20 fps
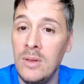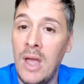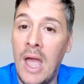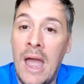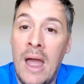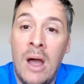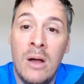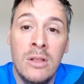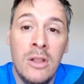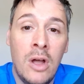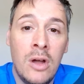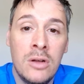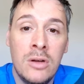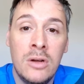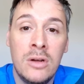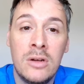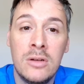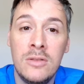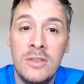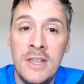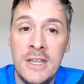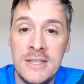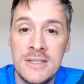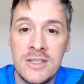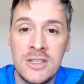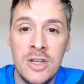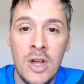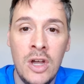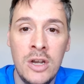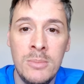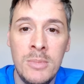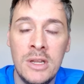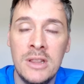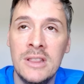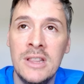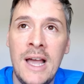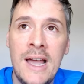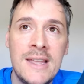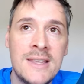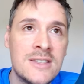How long this tournament
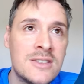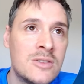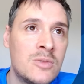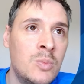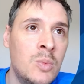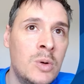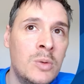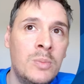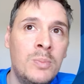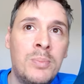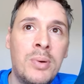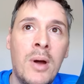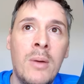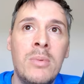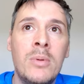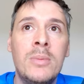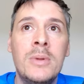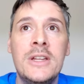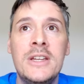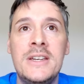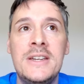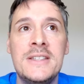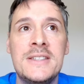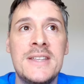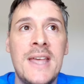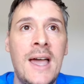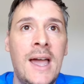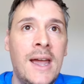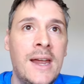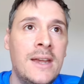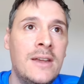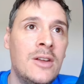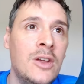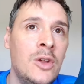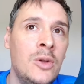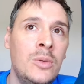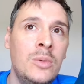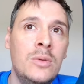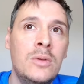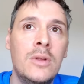lasts will probably decide
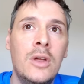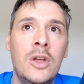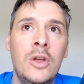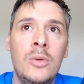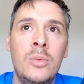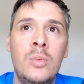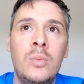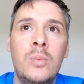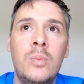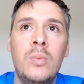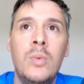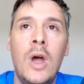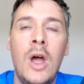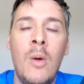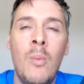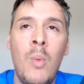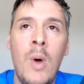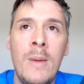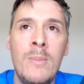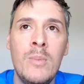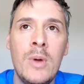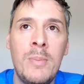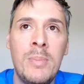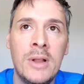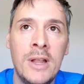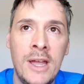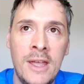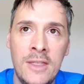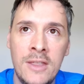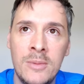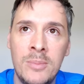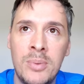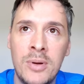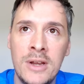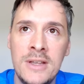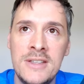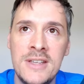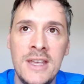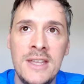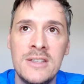who and when we play the
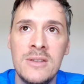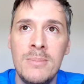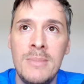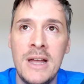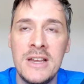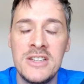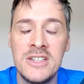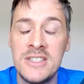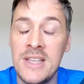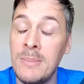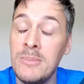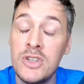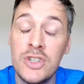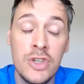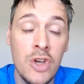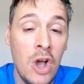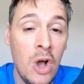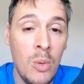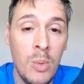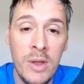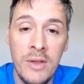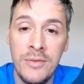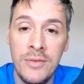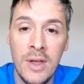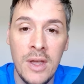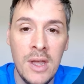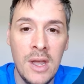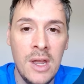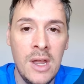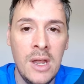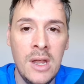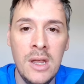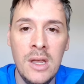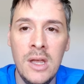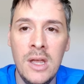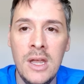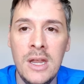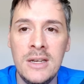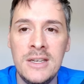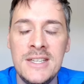pre-season matches. I'm sure we've
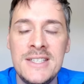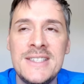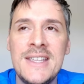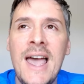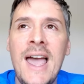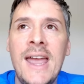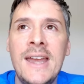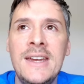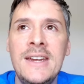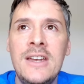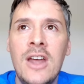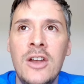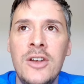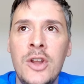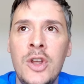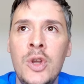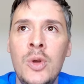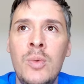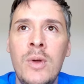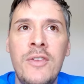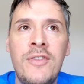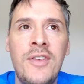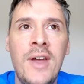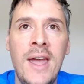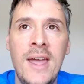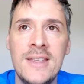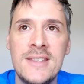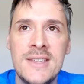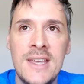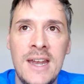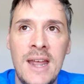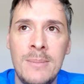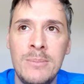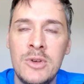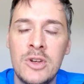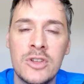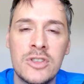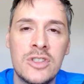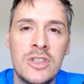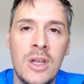decided on who we face, and
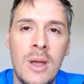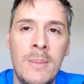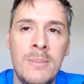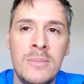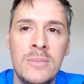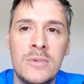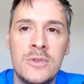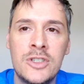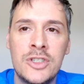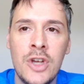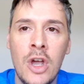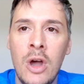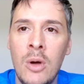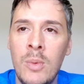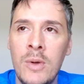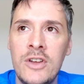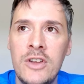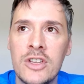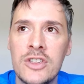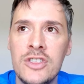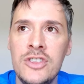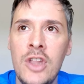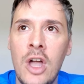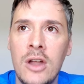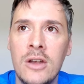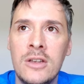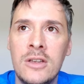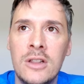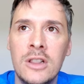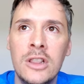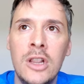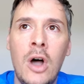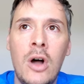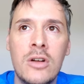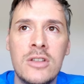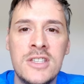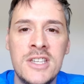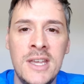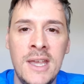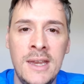I'm sure we're just not
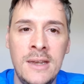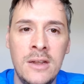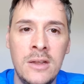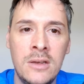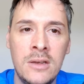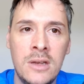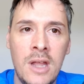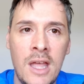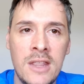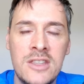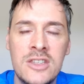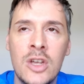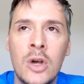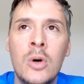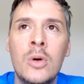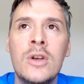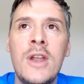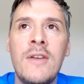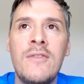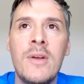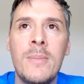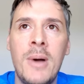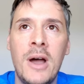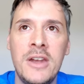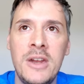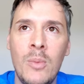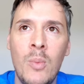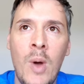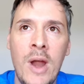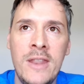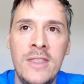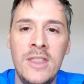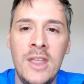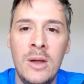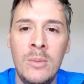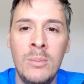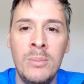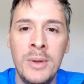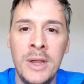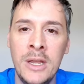locked in and told everybody when
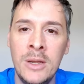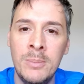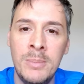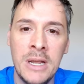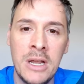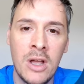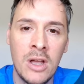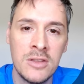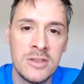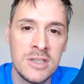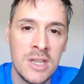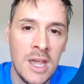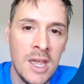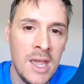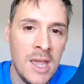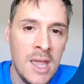they'll be, because